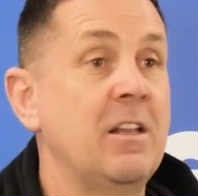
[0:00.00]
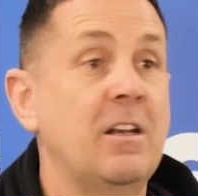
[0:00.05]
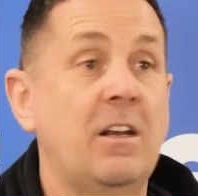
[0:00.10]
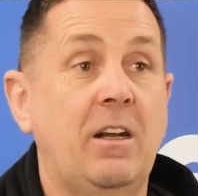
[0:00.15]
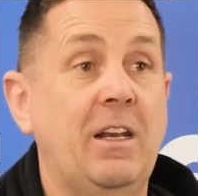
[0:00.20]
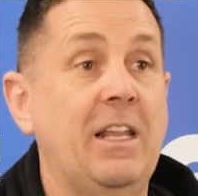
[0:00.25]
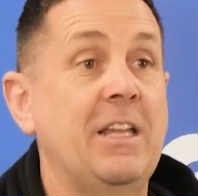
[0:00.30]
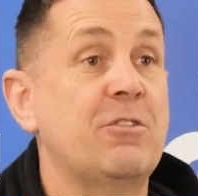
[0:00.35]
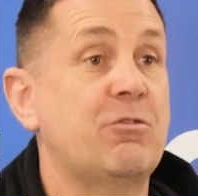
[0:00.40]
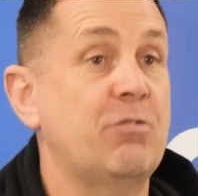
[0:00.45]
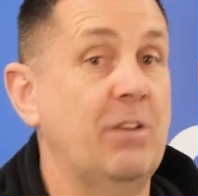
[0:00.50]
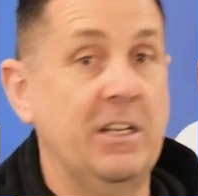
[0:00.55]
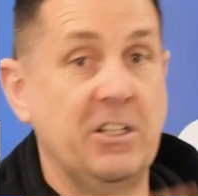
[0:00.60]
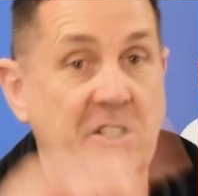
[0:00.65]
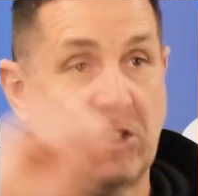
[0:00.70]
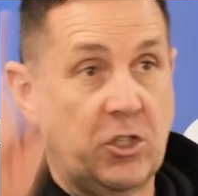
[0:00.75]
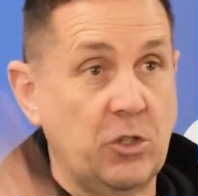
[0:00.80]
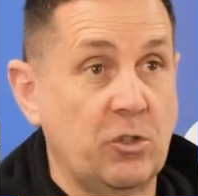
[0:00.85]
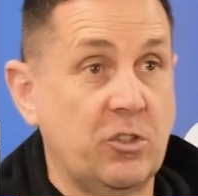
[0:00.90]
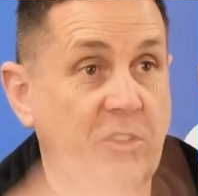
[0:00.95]
Literally it
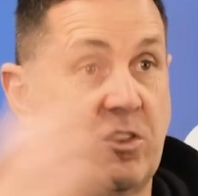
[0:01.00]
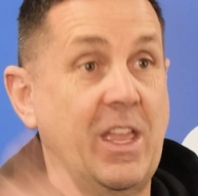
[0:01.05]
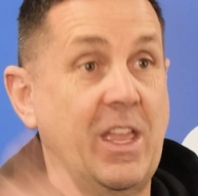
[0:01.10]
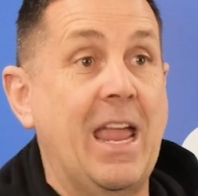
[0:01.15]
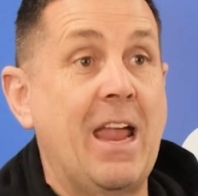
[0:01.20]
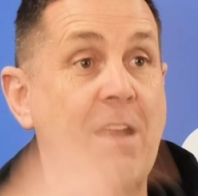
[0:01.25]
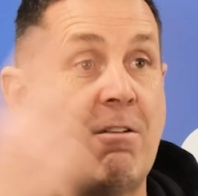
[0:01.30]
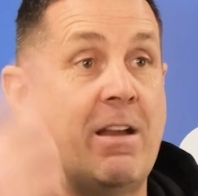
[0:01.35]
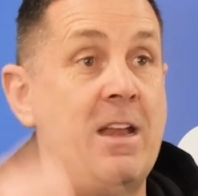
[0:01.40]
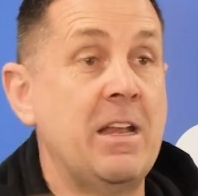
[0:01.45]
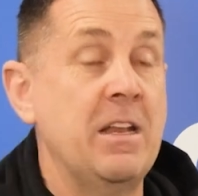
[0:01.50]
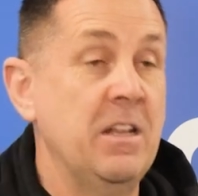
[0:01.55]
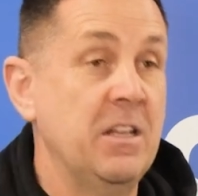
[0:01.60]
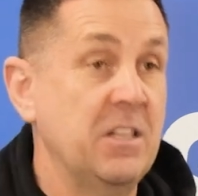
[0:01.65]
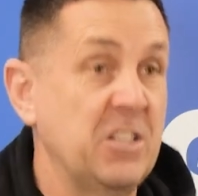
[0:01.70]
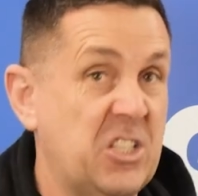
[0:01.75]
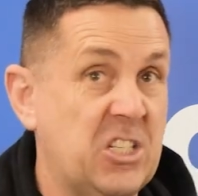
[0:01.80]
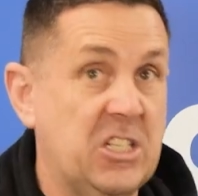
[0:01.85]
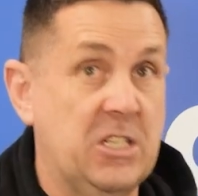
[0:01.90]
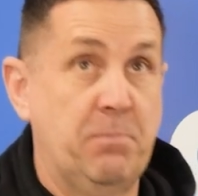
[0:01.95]
sucks air in,
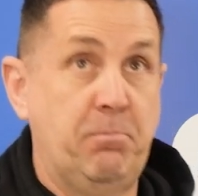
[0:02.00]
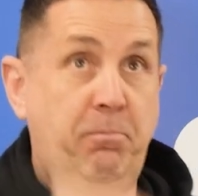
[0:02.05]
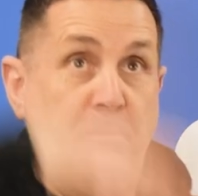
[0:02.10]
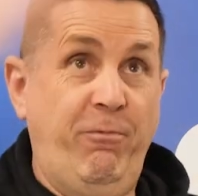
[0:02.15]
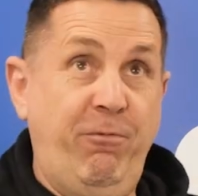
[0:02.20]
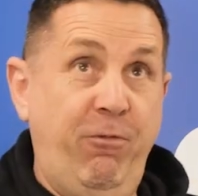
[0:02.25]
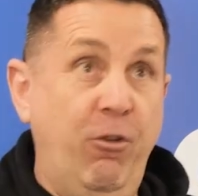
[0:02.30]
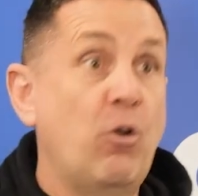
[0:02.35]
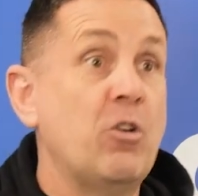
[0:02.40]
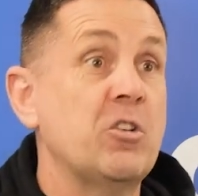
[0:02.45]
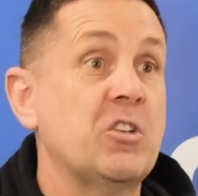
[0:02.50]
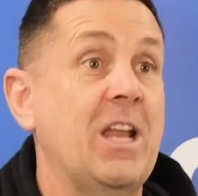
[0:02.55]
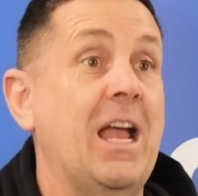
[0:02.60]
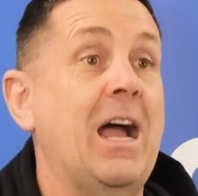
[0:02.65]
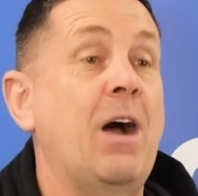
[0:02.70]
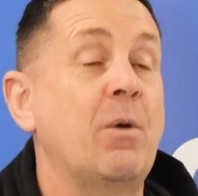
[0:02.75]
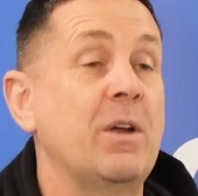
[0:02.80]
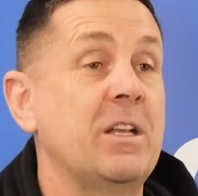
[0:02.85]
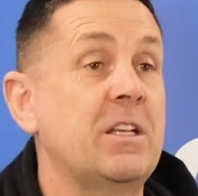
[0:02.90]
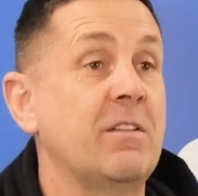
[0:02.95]
throws it
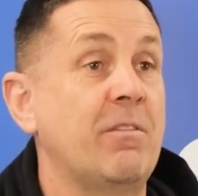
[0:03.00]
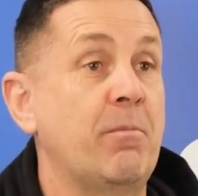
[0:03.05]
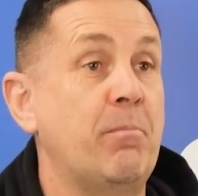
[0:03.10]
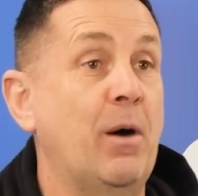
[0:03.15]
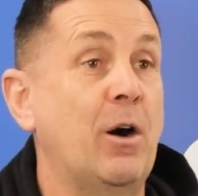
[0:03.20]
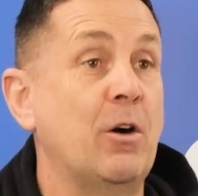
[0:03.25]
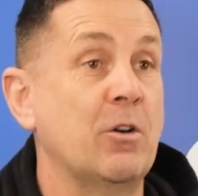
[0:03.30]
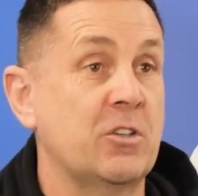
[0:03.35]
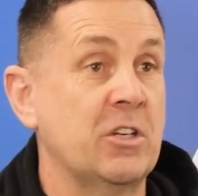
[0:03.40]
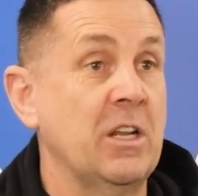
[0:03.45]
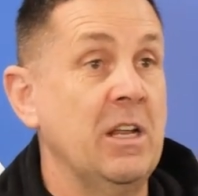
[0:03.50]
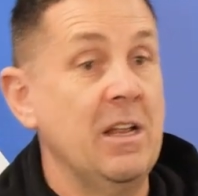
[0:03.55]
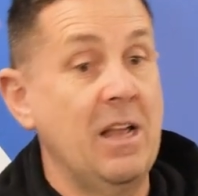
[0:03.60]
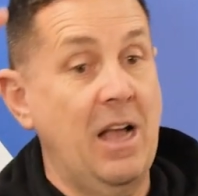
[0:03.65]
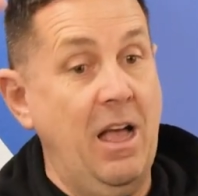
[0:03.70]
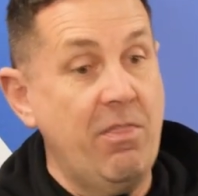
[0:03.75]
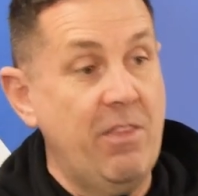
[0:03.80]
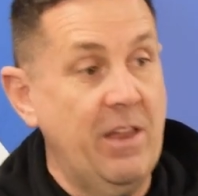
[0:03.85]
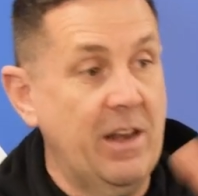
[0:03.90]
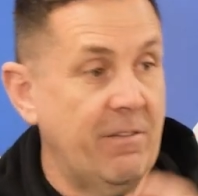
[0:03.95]
out into the box,
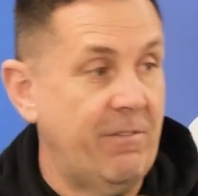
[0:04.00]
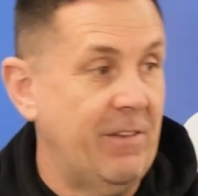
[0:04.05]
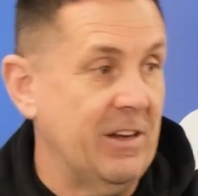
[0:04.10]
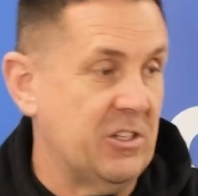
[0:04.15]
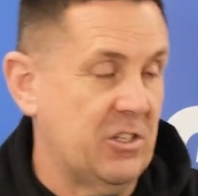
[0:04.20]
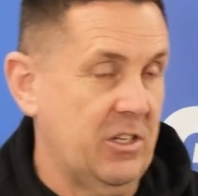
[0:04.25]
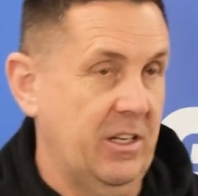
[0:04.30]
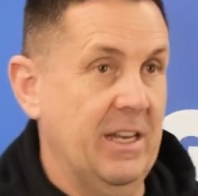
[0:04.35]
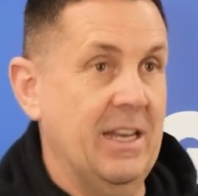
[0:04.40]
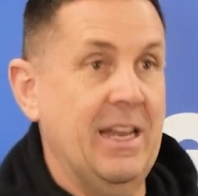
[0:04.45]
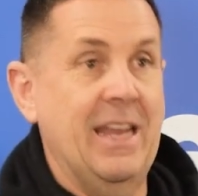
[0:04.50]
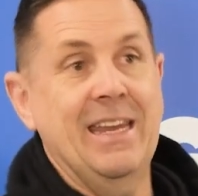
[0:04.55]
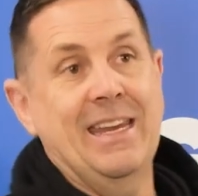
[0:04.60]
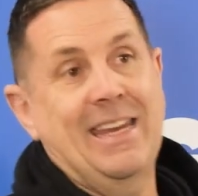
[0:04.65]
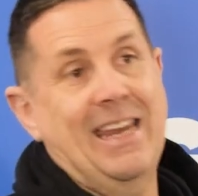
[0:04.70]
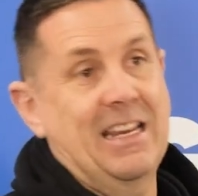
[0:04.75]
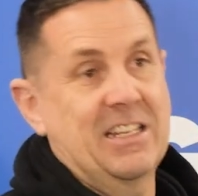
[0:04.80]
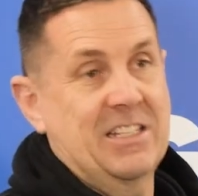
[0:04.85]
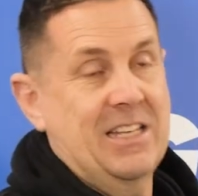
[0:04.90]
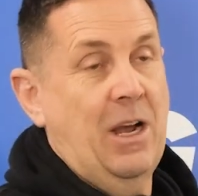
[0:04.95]
and then eventually it
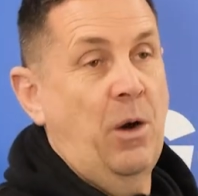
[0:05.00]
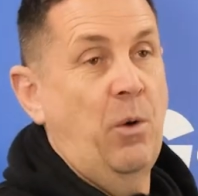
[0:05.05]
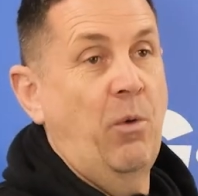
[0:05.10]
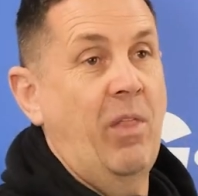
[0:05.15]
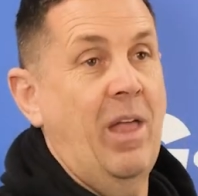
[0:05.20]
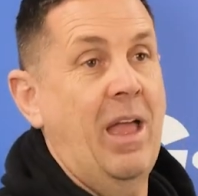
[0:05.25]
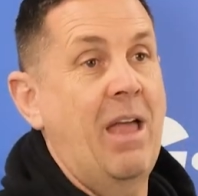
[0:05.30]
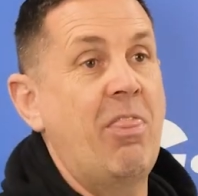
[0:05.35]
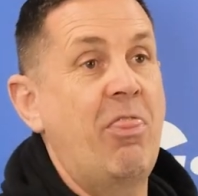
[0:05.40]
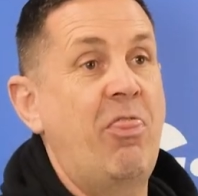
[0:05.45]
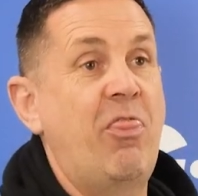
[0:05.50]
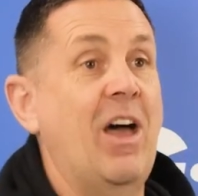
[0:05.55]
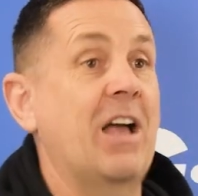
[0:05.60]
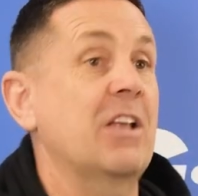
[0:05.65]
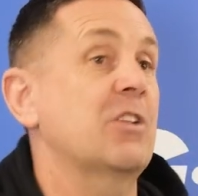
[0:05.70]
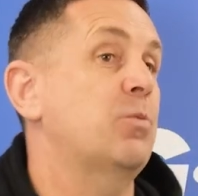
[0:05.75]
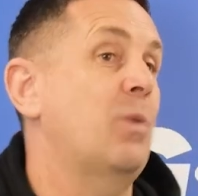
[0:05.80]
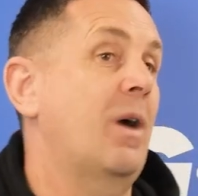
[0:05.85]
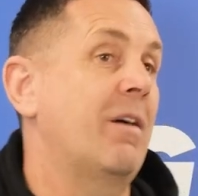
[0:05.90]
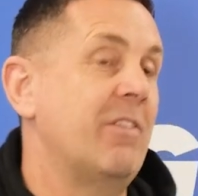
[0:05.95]
gets out of there.
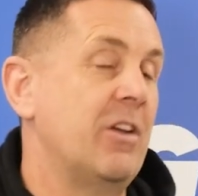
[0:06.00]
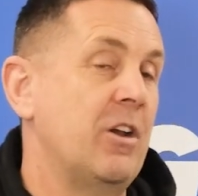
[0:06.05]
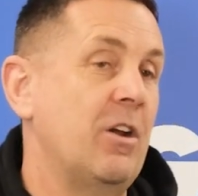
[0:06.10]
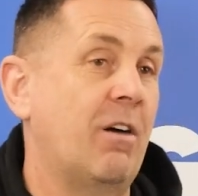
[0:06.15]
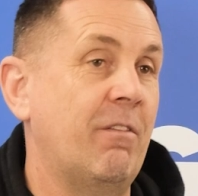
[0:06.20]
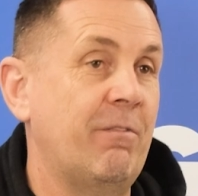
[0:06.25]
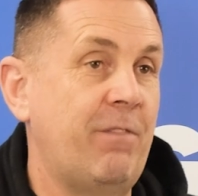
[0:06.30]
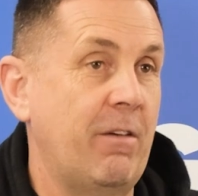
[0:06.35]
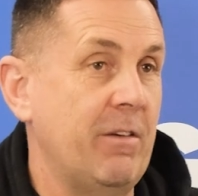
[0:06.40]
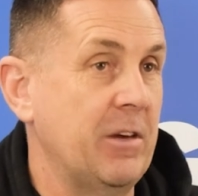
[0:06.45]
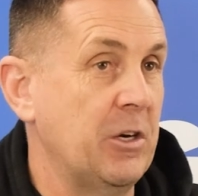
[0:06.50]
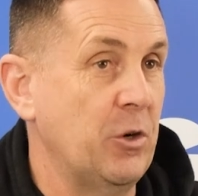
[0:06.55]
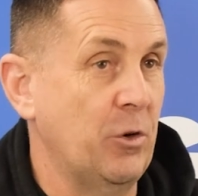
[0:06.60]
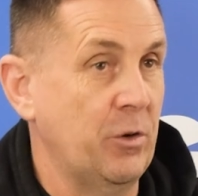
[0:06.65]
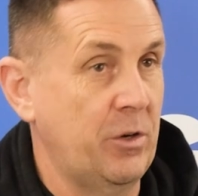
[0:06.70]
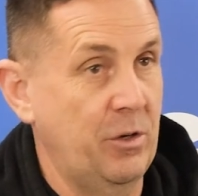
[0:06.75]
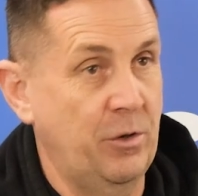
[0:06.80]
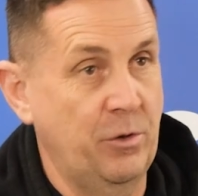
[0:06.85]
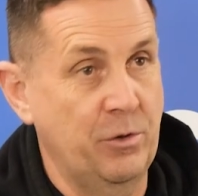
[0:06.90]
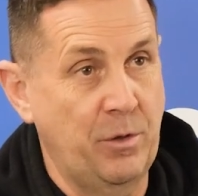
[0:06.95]
That's why they're not very good
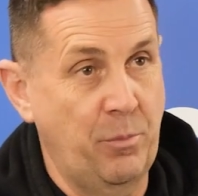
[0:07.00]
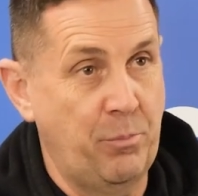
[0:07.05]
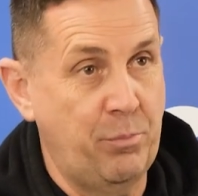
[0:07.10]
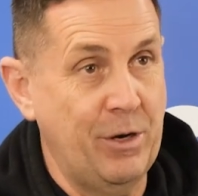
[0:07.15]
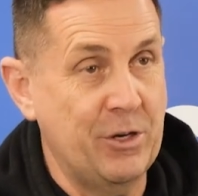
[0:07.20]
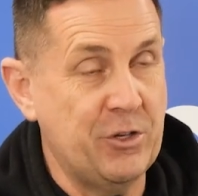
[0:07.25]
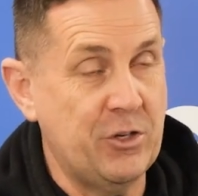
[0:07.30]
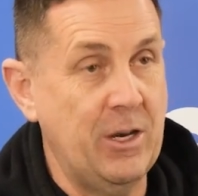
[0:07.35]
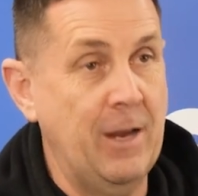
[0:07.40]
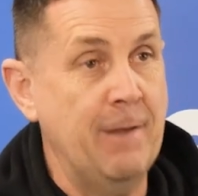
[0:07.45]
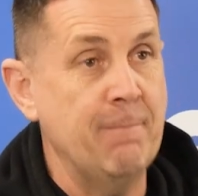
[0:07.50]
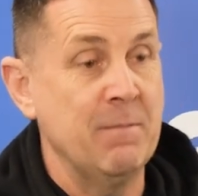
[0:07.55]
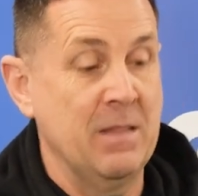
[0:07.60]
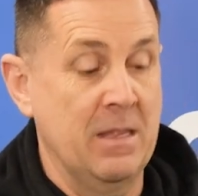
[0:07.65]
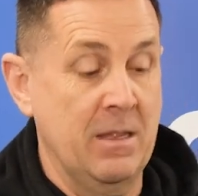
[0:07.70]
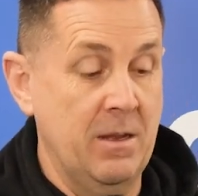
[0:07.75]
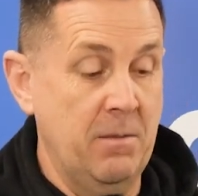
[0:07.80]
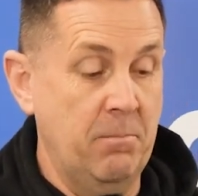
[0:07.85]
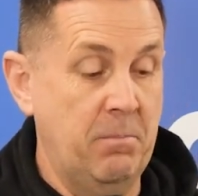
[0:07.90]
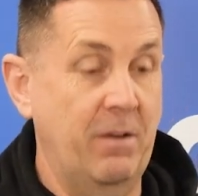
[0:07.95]
under pressure,
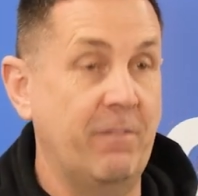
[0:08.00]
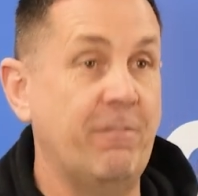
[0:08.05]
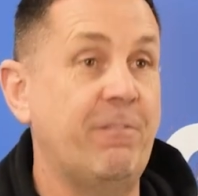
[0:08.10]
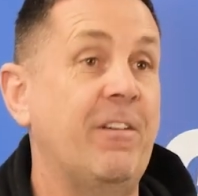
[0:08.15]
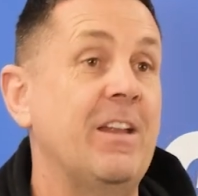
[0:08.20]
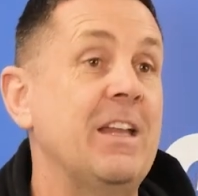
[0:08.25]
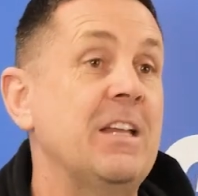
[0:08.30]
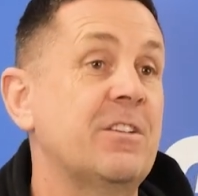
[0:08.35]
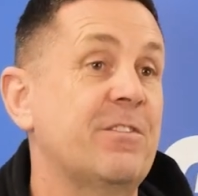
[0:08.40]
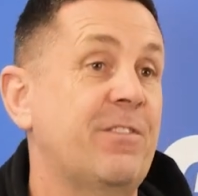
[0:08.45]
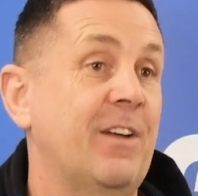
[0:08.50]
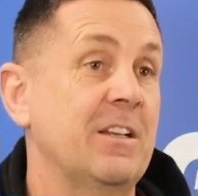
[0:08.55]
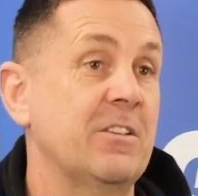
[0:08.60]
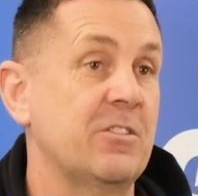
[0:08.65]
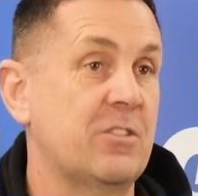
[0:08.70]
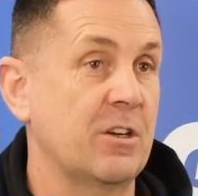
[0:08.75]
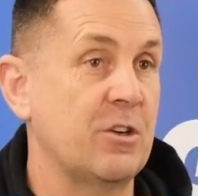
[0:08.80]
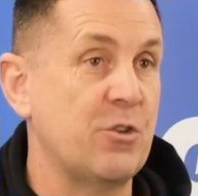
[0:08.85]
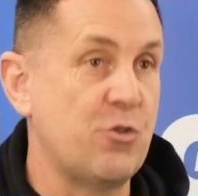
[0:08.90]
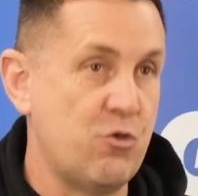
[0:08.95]
but these fans
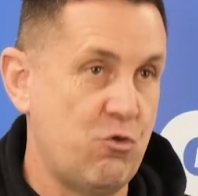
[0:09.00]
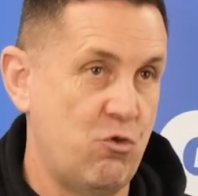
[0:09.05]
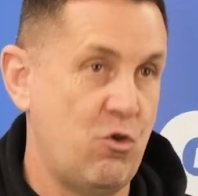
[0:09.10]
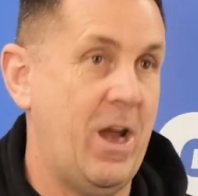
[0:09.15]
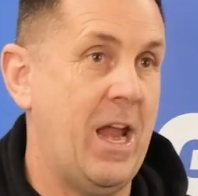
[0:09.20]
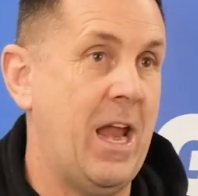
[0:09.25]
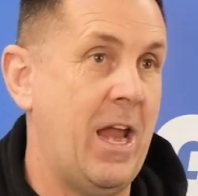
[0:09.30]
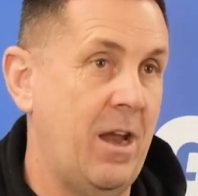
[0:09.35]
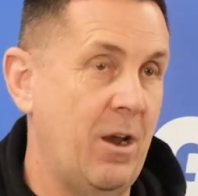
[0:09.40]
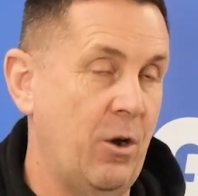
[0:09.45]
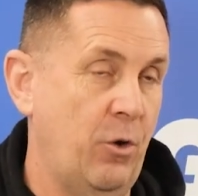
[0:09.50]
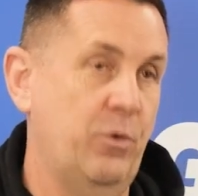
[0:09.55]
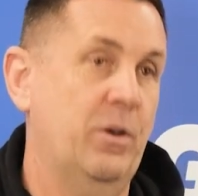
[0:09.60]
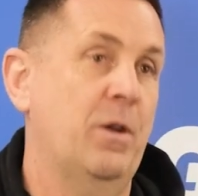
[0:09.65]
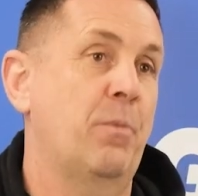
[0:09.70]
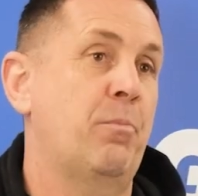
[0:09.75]
are great under